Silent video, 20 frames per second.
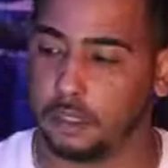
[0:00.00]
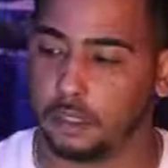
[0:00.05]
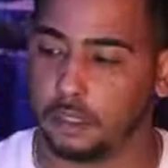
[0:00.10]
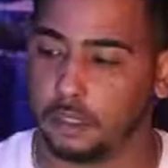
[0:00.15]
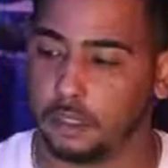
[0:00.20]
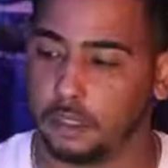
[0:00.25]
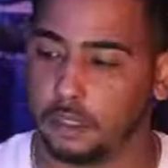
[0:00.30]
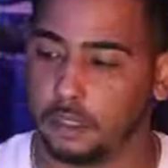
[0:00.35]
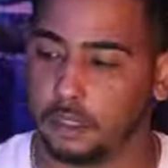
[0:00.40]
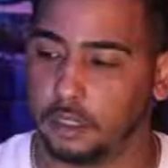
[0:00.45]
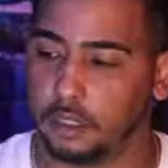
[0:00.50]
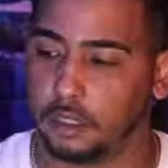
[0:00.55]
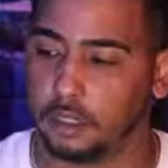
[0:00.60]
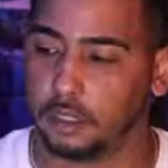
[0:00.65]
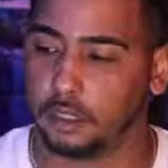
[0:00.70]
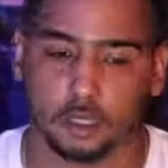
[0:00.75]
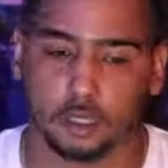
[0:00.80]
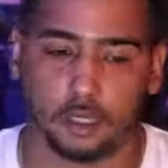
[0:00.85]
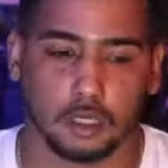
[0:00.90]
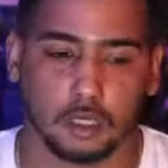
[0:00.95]

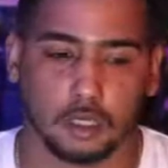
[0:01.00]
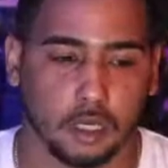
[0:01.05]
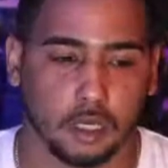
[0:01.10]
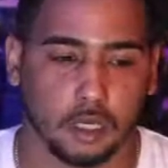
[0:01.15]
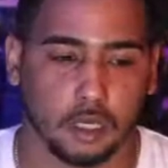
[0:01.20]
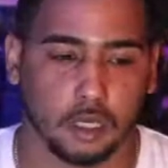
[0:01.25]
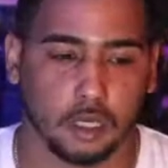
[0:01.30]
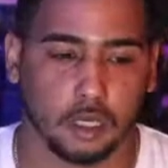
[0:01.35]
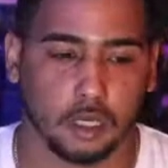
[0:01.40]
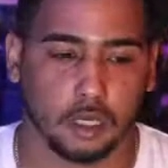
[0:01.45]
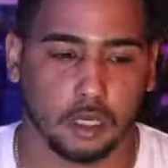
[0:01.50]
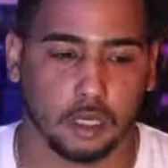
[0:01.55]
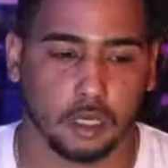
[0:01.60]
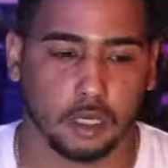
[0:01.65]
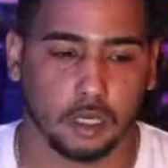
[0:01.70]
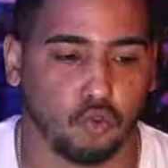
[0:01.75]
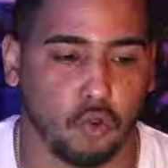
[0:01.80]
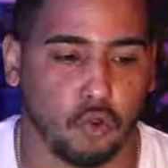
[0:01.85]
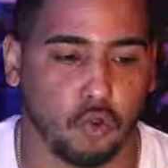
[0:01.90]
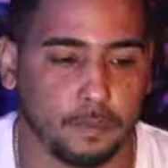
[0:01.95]
because I
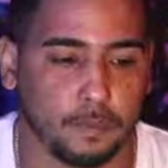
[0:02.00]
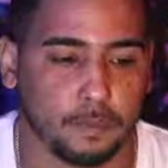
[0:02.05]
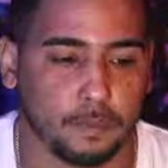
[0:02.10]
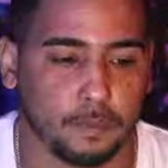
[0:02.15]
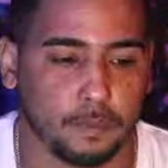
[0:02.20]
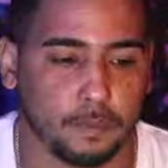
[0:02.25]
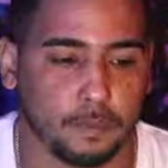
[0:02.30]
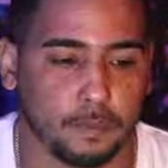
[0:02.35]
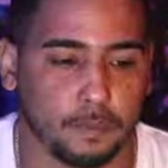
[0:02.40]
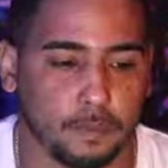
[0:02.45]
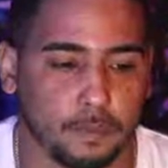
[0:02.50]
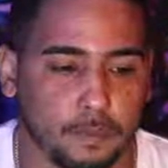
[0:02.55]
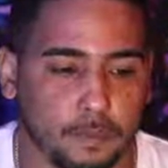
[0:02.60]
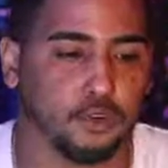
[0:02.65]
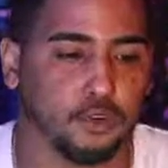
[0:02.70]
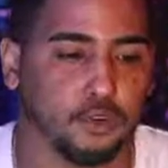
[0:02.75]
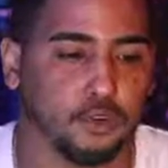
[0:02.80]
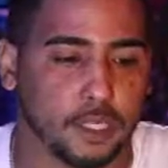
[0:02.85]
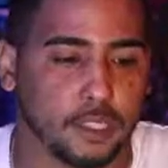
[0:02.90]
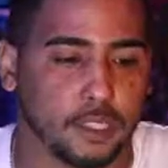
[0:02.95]
dropped the
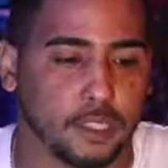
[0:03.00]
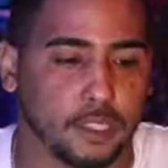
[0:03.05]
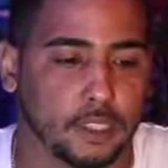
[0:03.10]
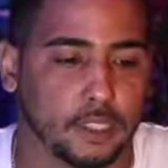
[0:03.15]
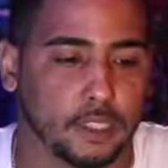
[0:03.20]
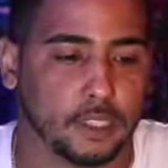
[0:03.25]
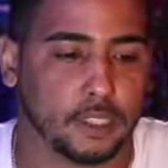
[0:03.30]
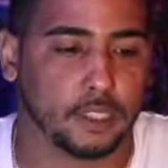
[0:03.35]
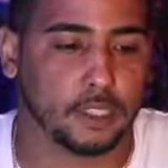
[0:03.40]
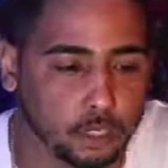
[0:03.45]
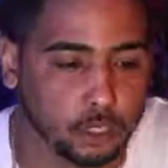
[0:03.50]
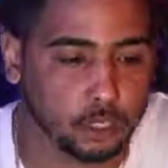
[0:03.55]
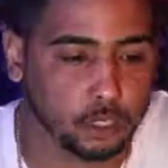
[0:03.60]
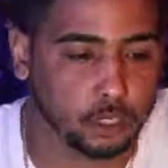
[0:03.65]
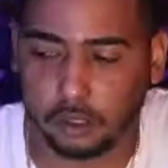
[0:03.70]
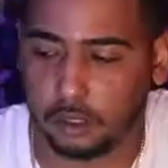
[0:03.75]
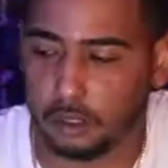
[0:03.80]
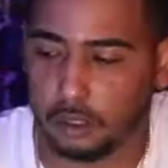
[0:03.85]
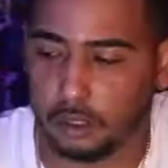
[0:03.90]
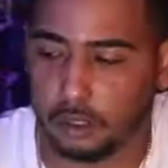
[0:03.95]
resolution
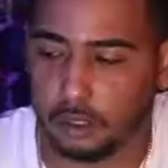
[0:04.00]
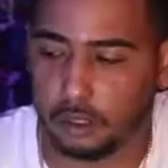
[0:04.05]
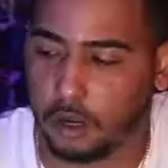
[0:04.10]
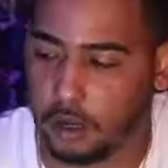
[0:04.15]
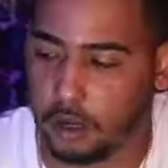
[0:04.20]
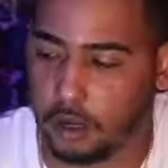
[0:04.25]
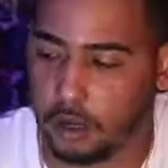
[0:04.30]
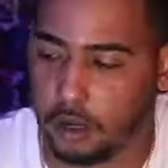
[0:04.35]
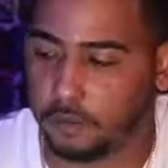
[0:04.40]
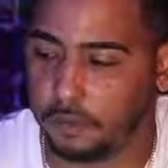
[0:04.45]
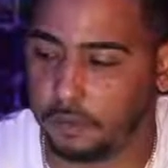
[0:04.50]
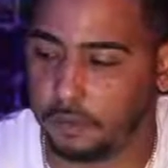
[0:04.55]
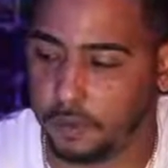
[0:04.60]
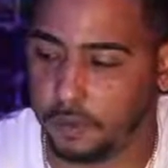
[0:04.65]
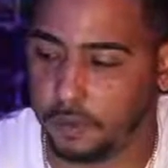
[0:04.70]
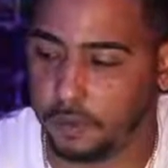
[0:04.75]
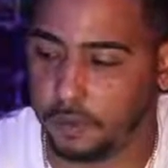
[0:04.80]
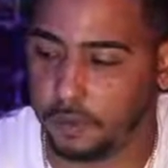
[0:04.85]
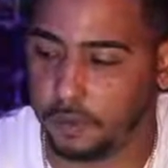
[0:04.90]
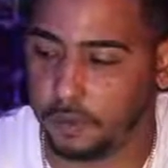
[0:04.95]
of the
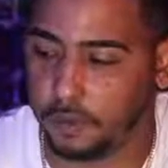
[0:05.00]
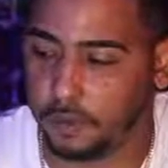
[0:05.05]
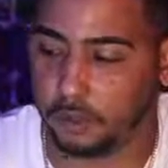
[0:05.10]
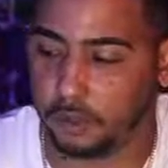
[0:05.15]
videos?